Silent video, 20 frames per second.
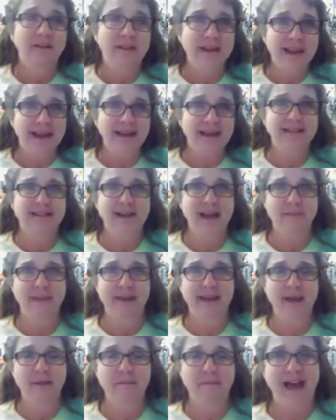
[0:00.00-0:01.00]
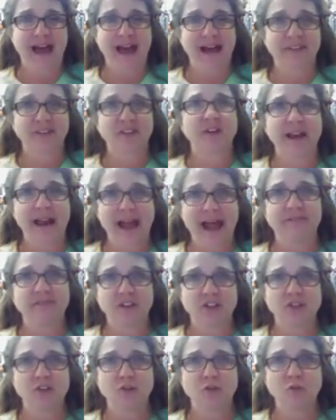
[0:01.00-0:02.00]
The next time they come back, they're going to have
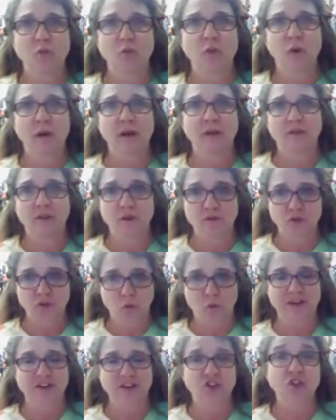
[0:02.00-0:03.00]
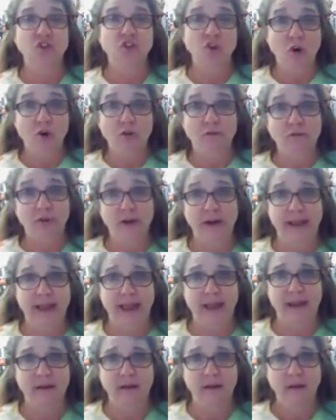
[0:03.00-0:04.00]
to do those questions over again.